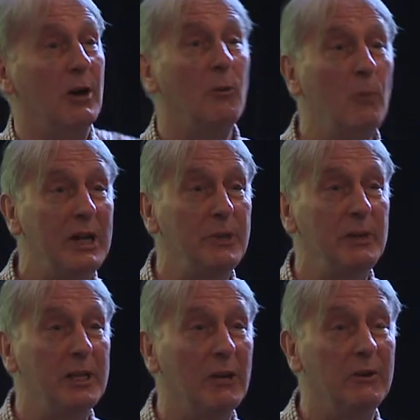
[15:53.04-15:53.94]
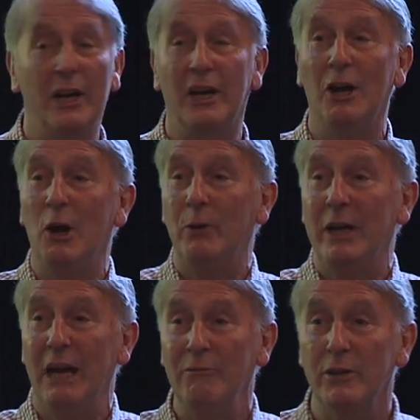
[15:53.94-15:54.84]
And where do we go there? We
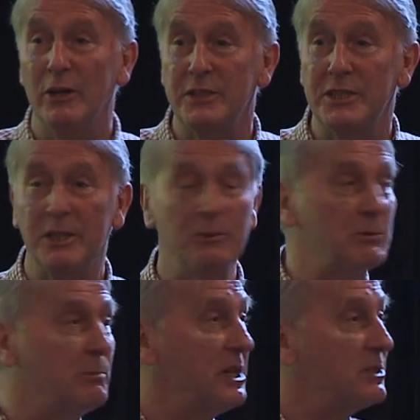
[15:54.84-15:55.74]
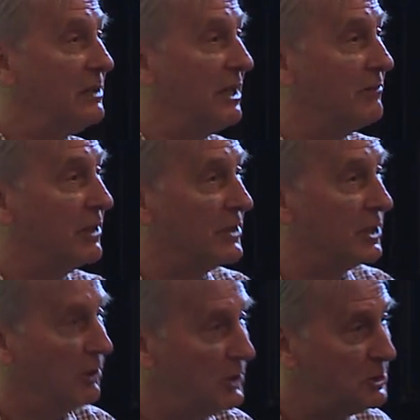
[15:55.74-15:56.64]
haven't got the skills base, we haven't got the
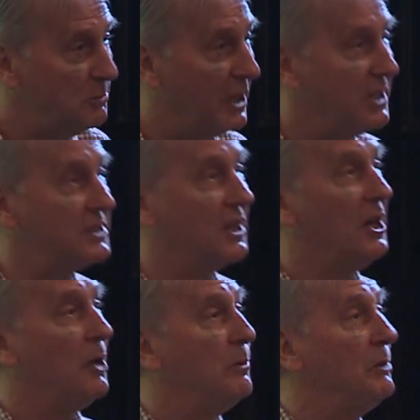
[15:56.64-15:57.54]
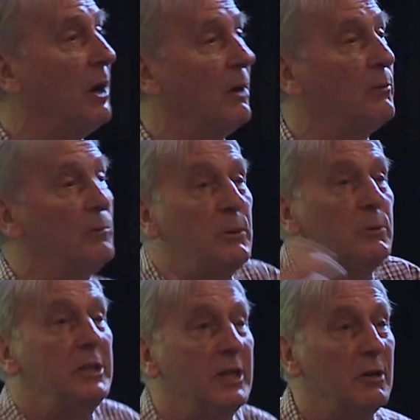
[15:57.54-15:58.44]
college base, we
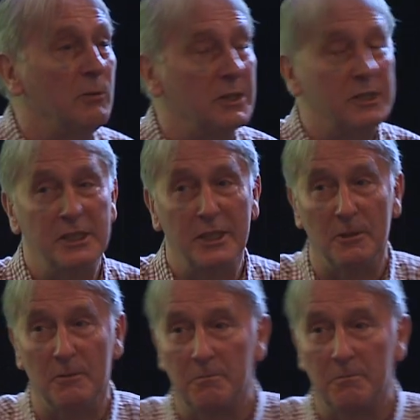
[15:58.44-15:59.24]
wouldn't know what to do.